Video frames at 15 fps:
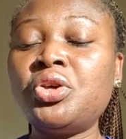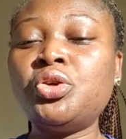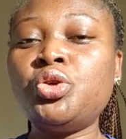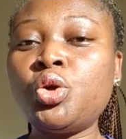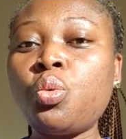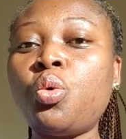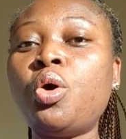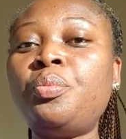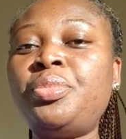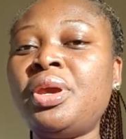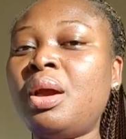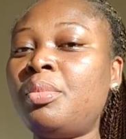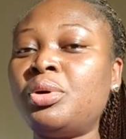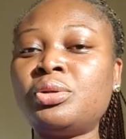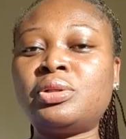you will be
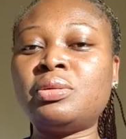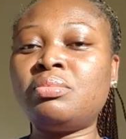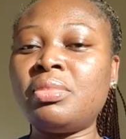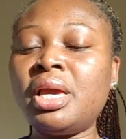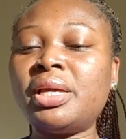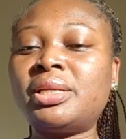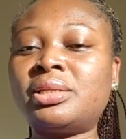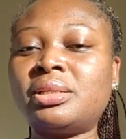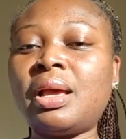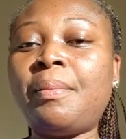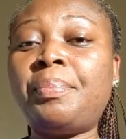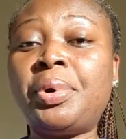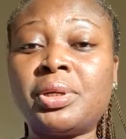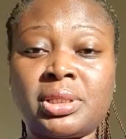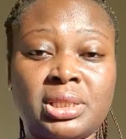able to make
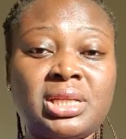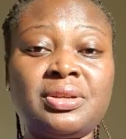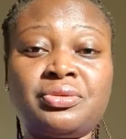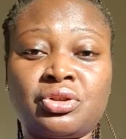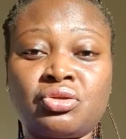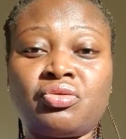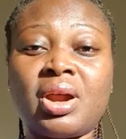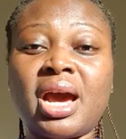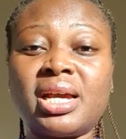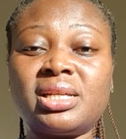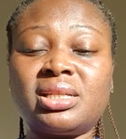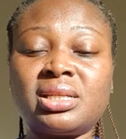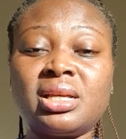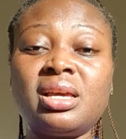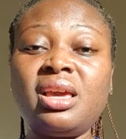some positive
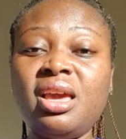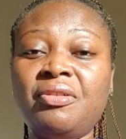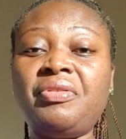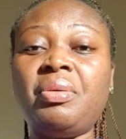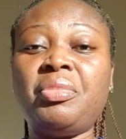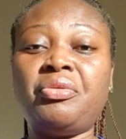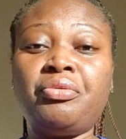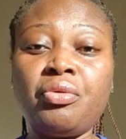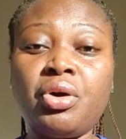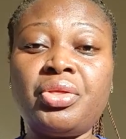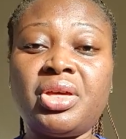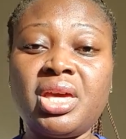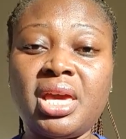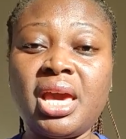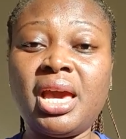strides even before
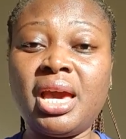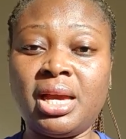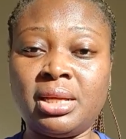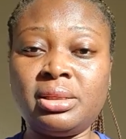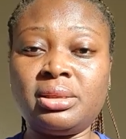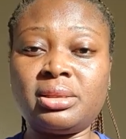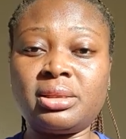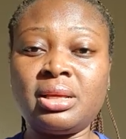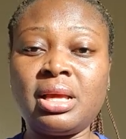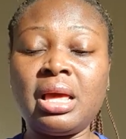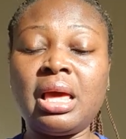the year ends.